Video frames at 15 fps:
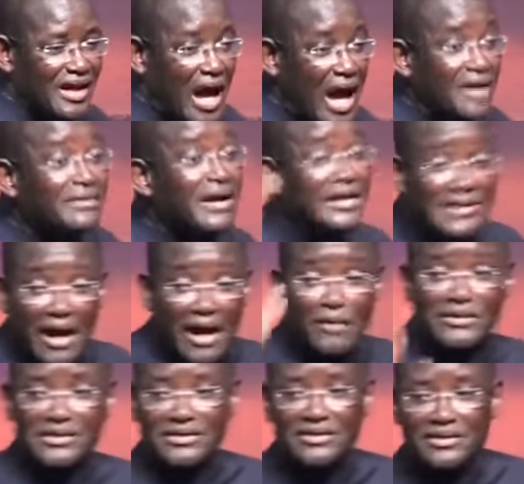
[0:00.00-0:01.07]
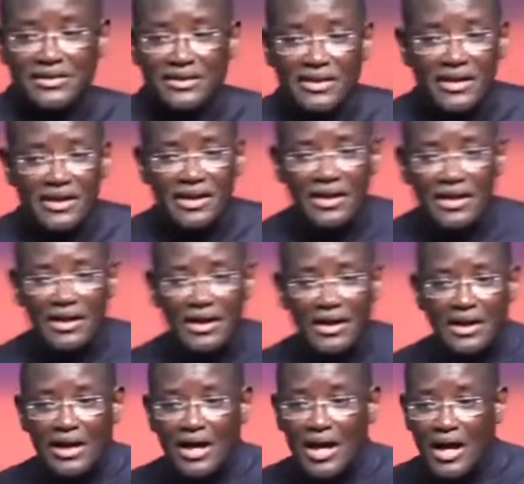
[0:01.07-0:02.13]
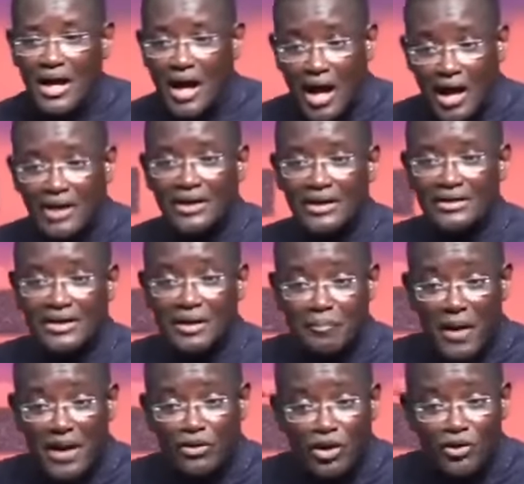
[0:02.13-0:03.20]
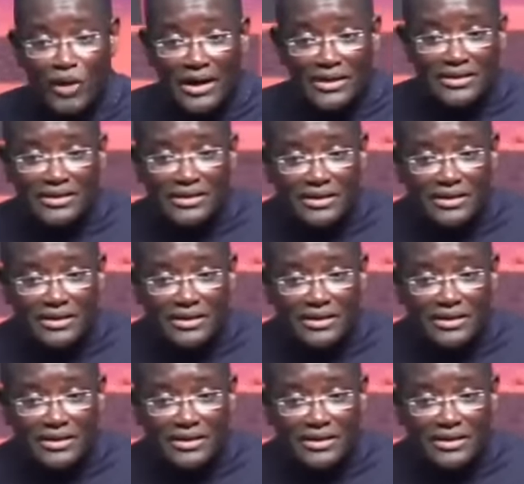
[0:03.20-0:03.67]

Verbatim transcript: Hundred thousand. Hey, depend on what?